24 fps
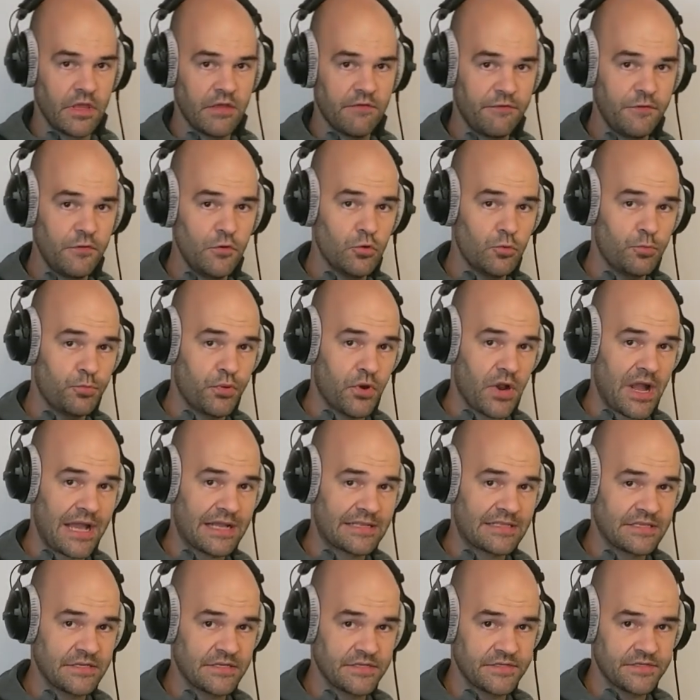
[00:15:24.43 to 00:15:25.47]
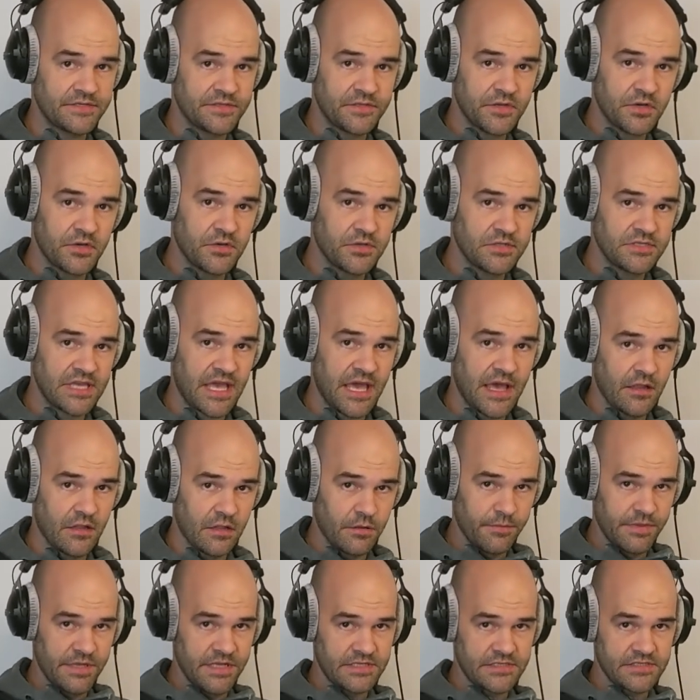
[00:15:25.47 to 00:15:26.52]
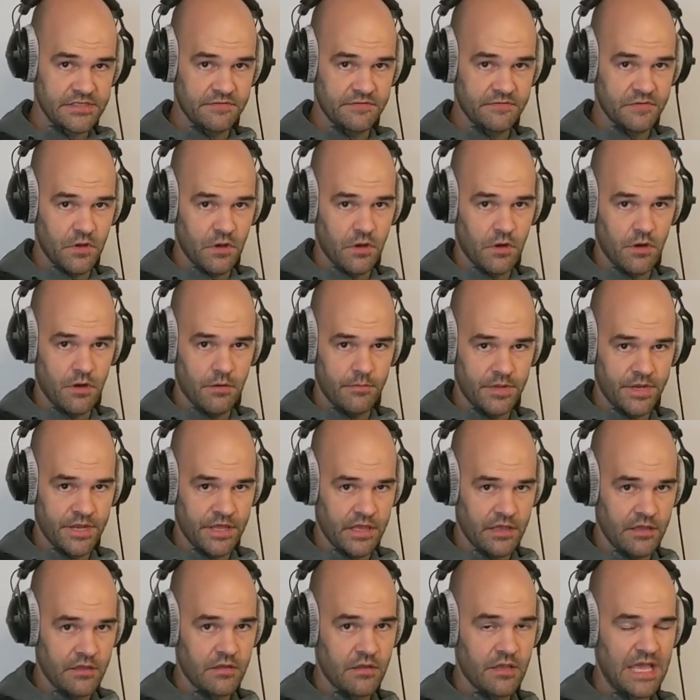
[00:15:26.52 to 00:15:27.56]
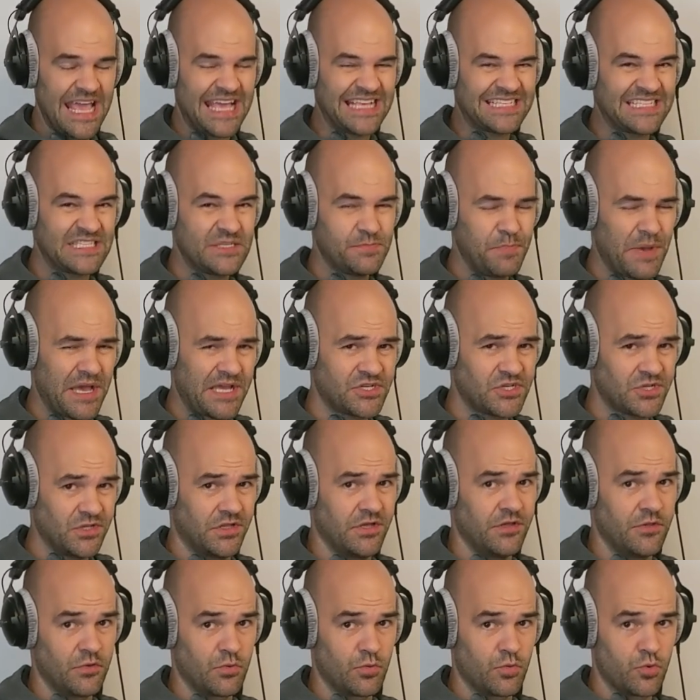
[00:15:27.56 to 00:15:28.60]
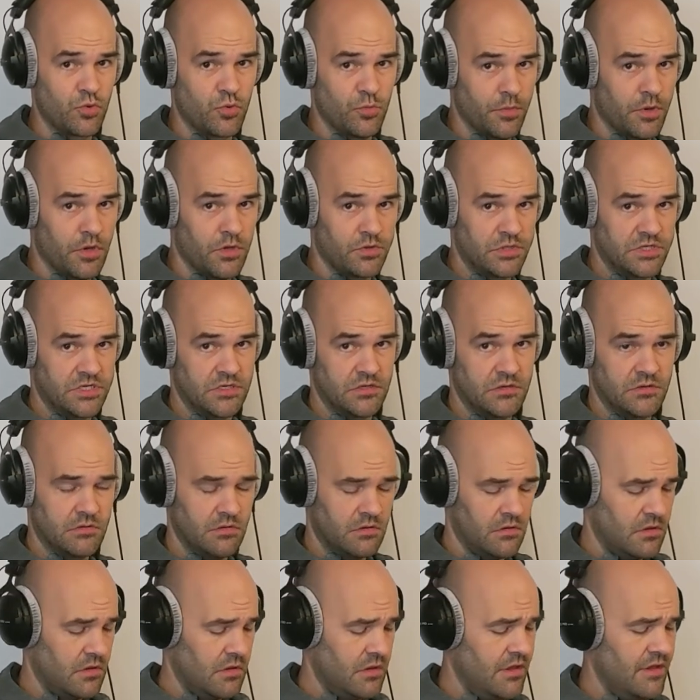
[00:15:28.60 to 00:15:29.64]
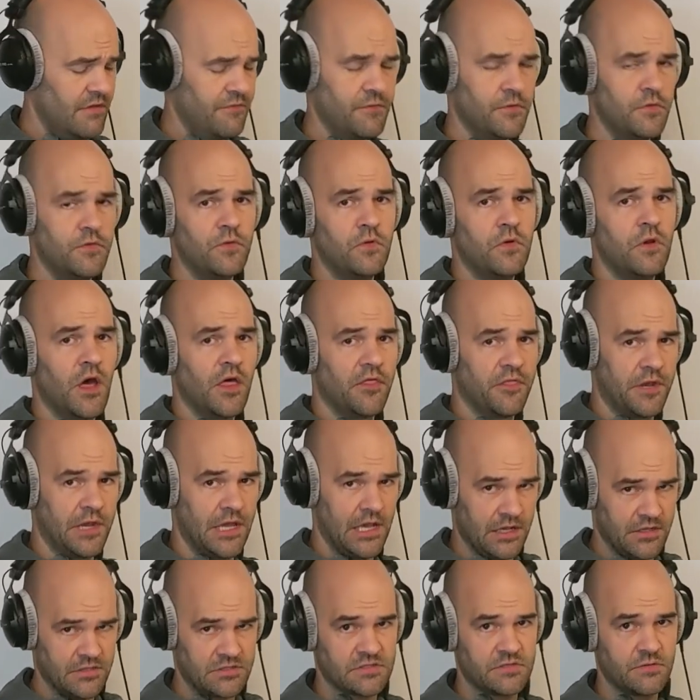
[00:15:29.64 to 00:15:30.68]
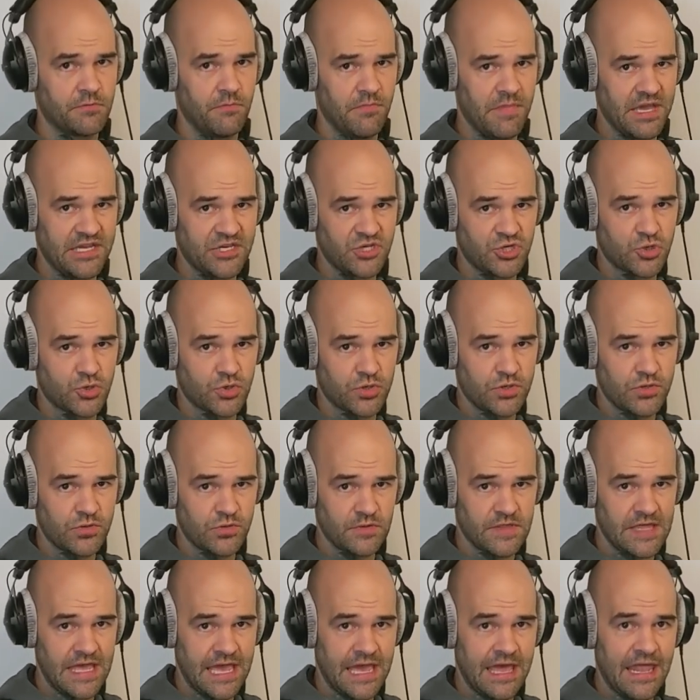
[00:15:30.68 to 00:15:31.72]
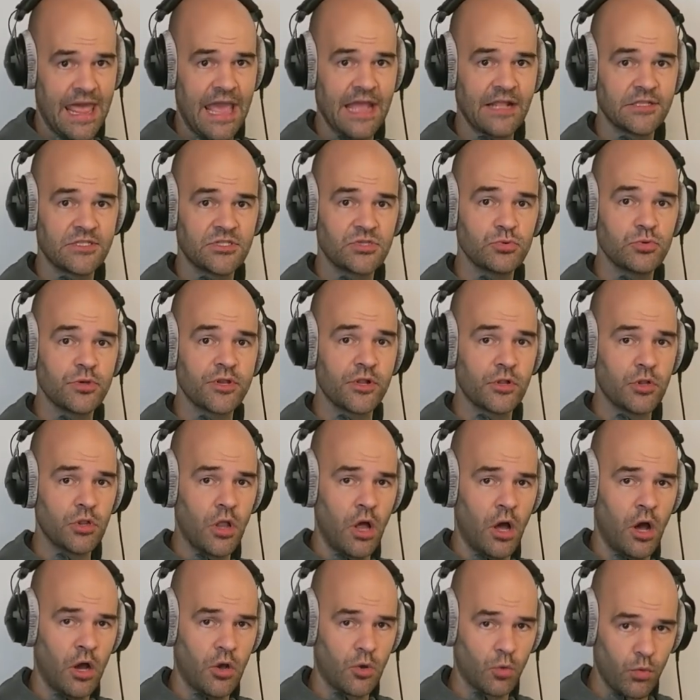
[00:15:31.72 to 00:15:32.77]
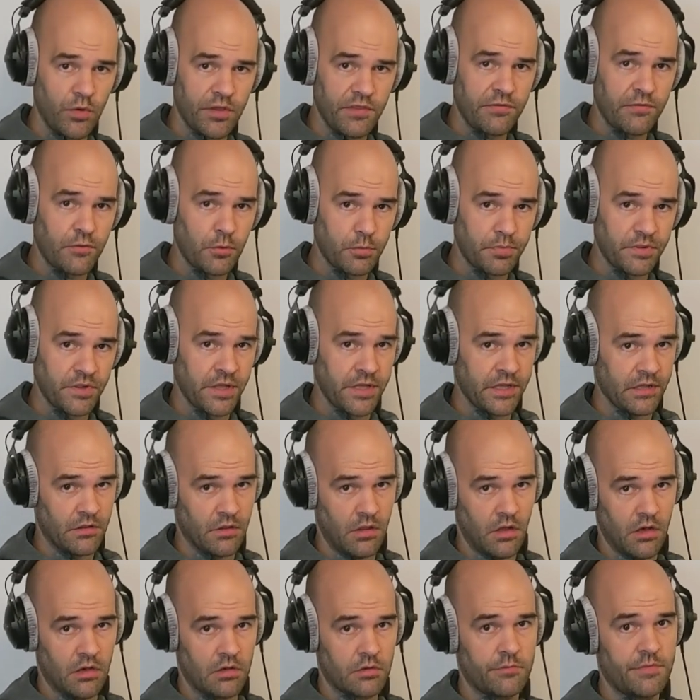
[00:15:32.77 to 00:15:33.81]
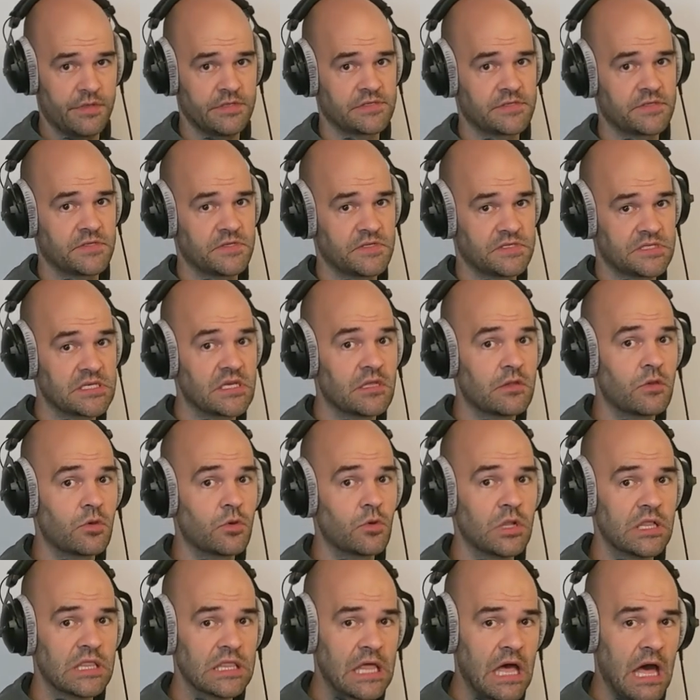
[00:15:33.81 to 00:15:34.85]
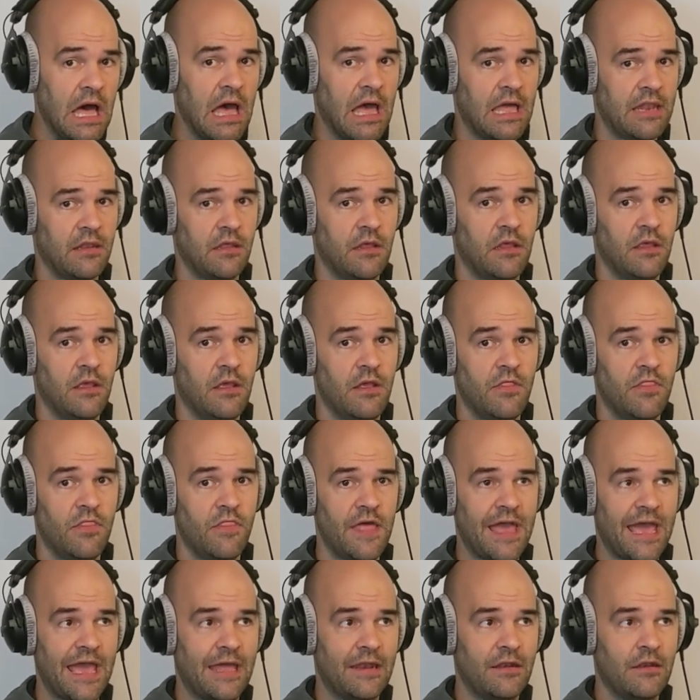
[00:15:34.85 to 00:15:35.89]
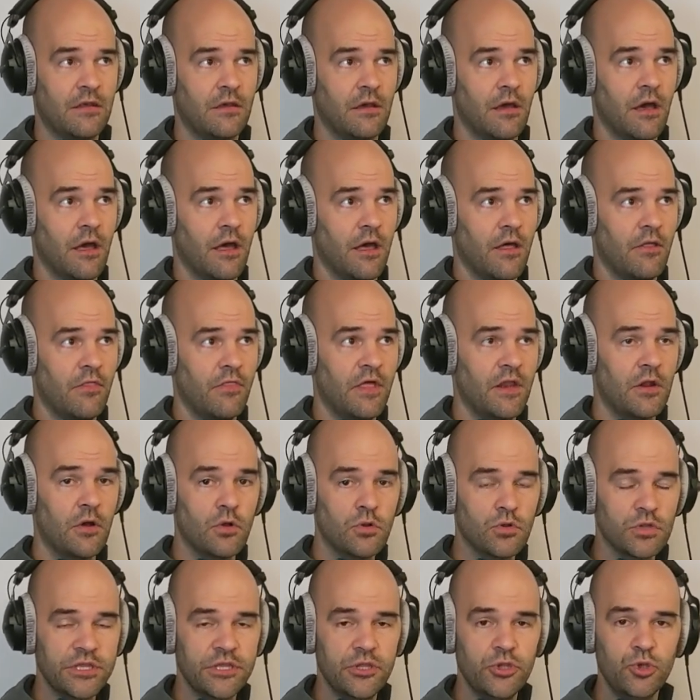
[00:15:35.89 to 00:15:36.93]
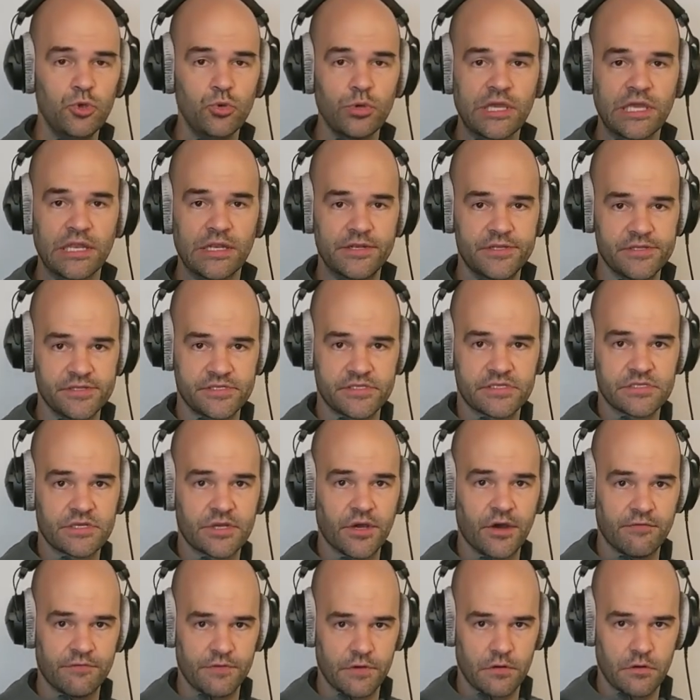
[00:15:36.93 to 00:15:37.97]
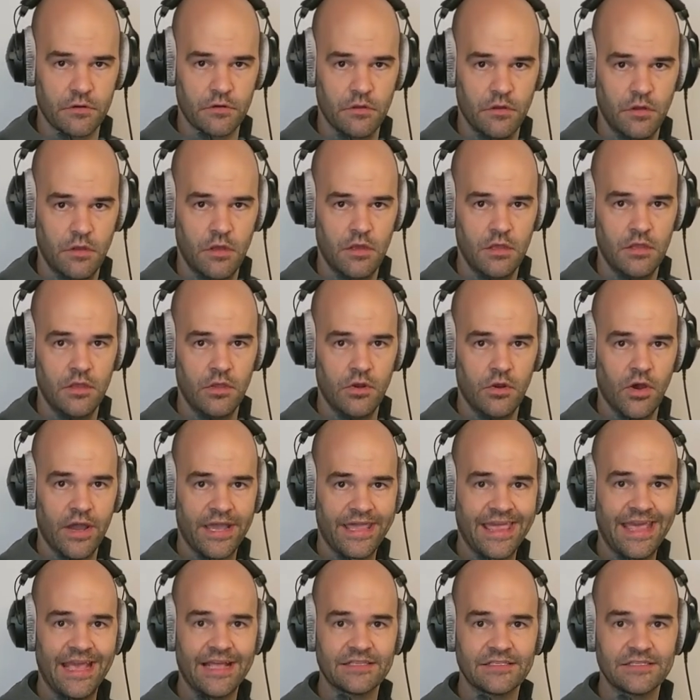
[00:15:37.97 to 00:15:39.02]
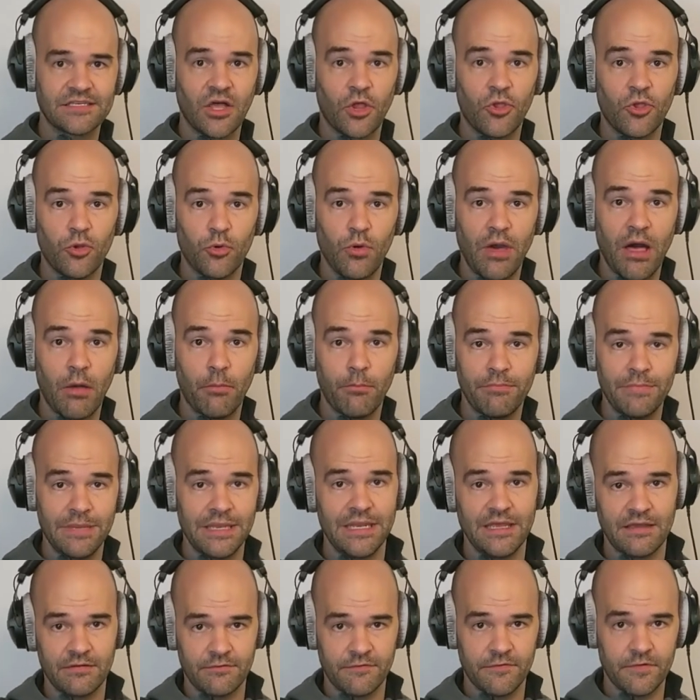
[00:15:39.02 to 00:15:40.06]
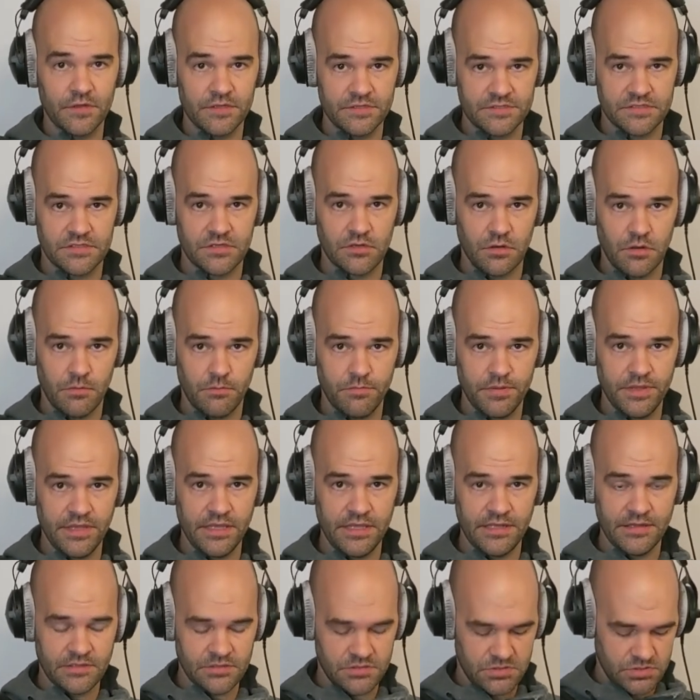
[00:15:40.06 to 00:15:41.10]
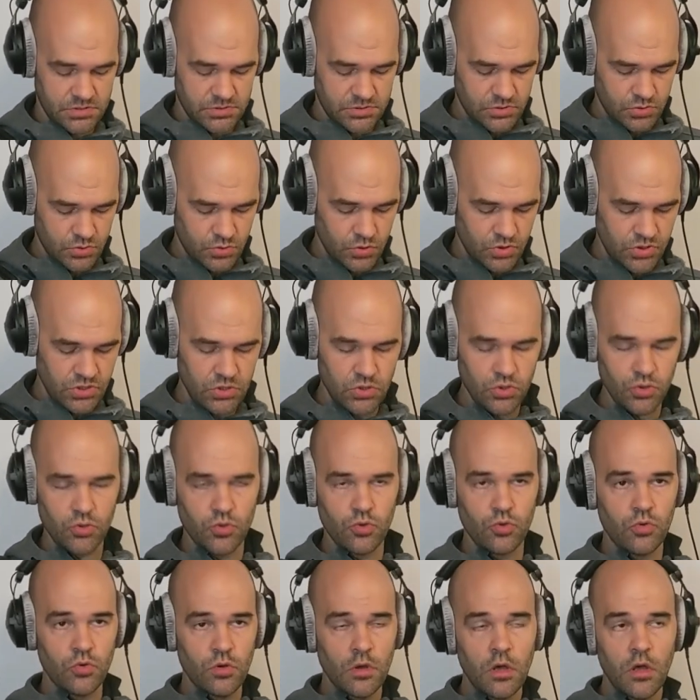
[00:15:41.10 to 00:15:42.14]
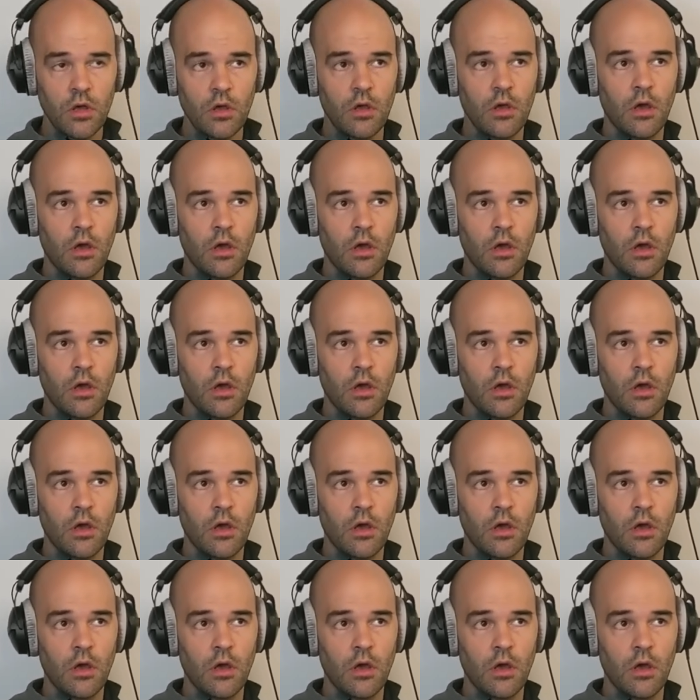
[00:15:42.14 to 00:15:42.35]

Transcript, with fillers: if you practice those elements of the harmony, especially the root motion, if you do nothing else, make sure and do that and do it along with your play along. It's going to tell you a lot that uh, that only you can discover. You know, I can't tell you how meaningful it's going to be to you.